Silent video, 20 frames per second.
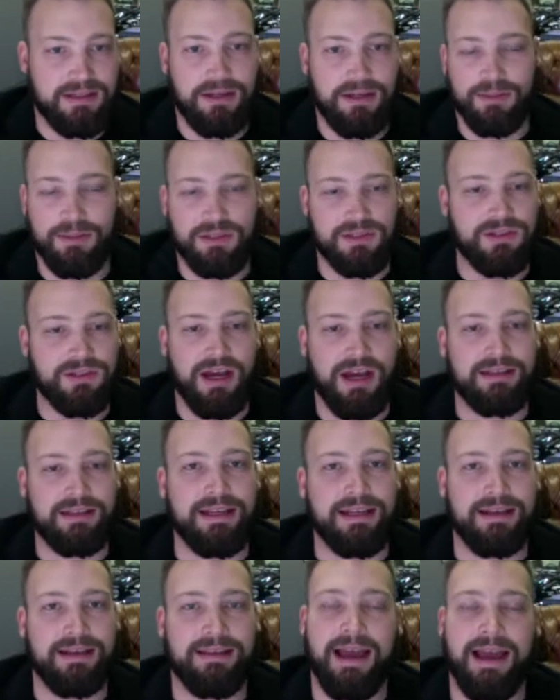numbers do not
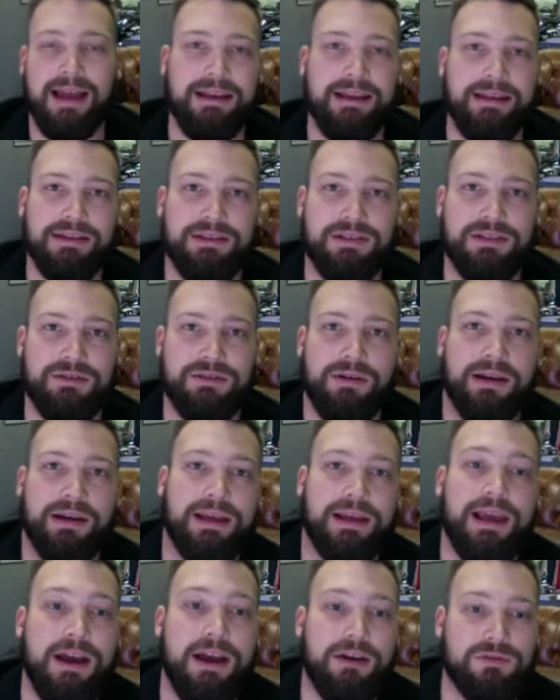take that into
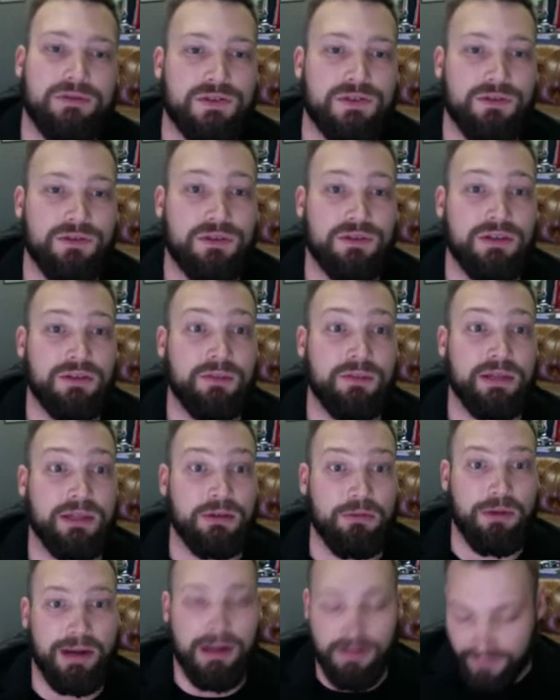account, so do be
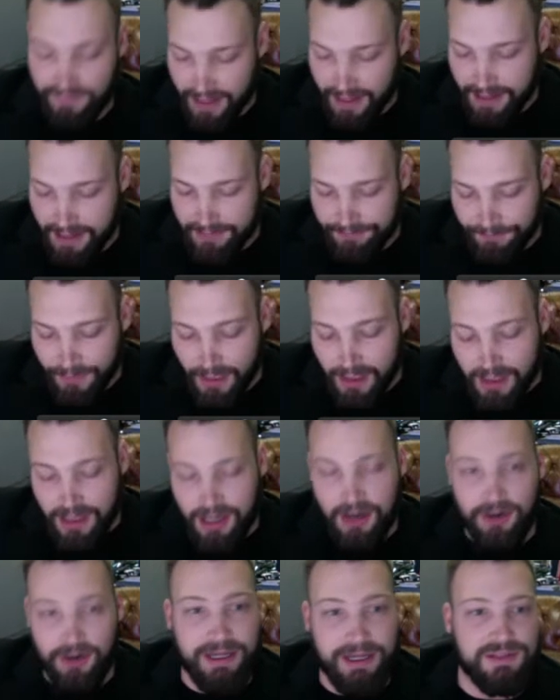aware of that.
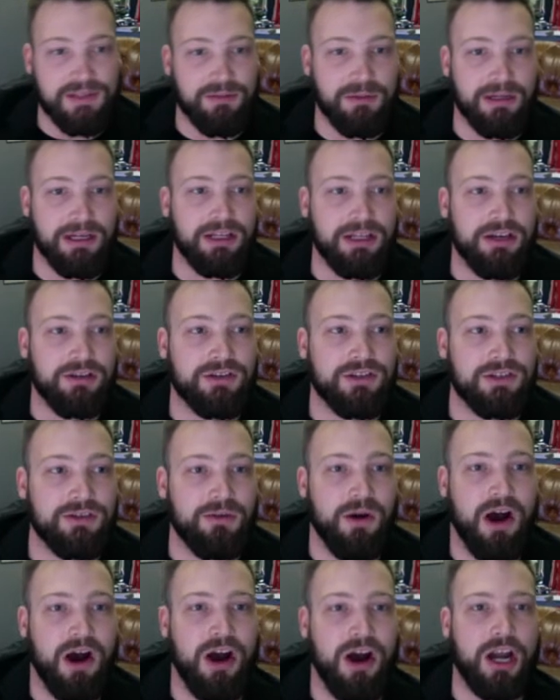Okay, so we're going to go
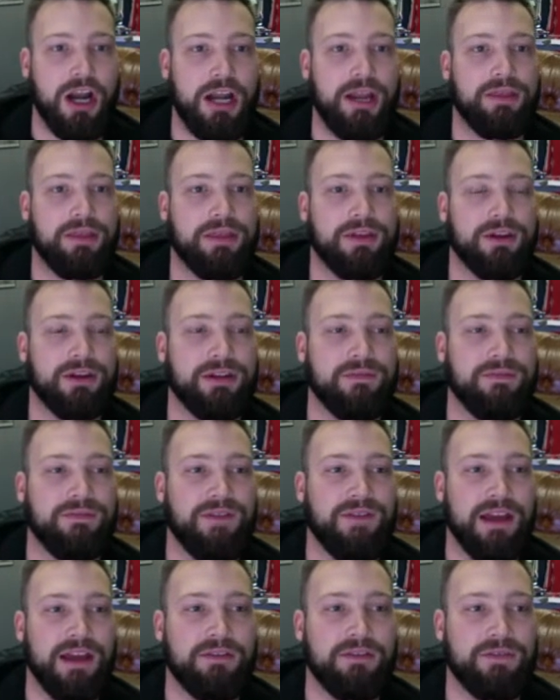to our third and
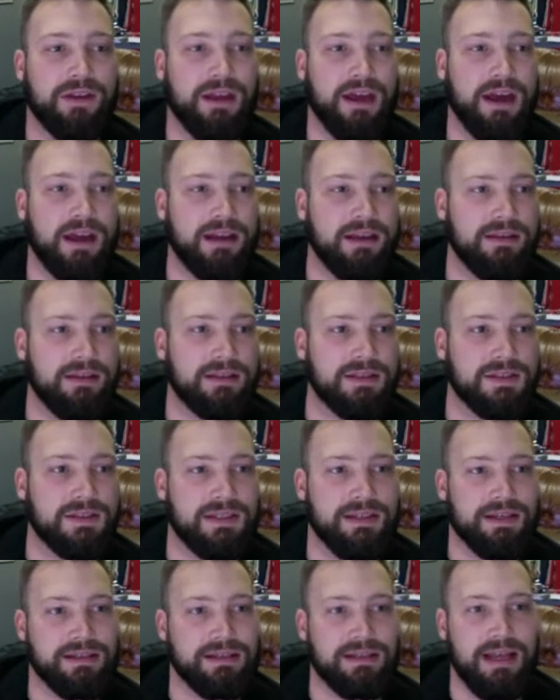final Ferrari. This is
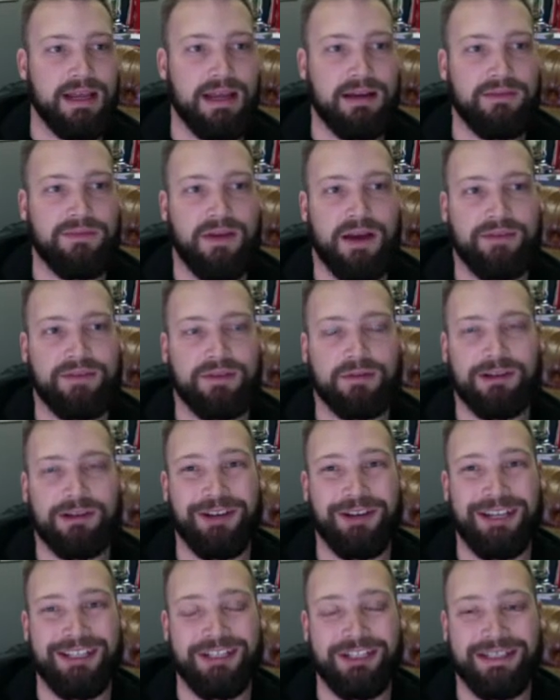1985
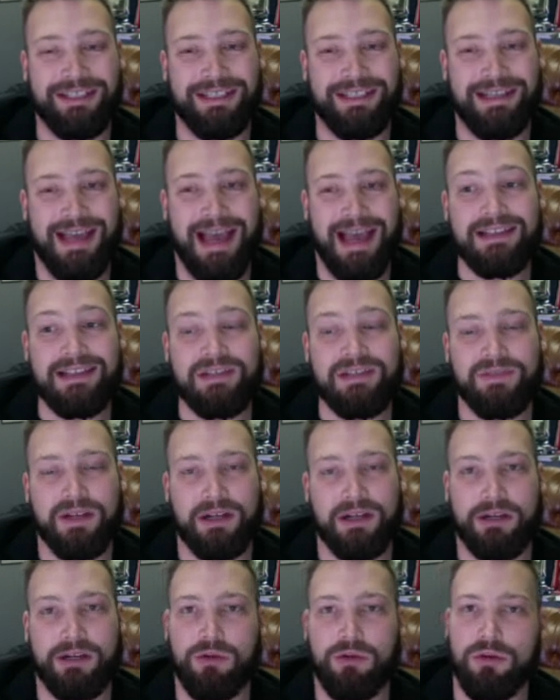308 GTS,
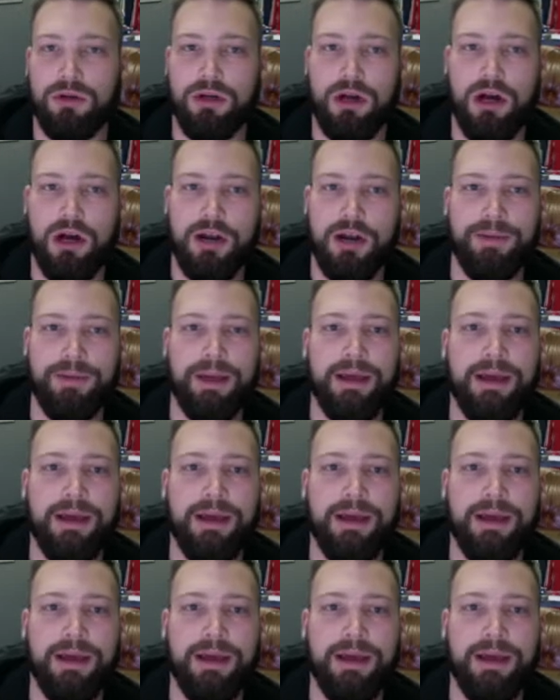very cool car.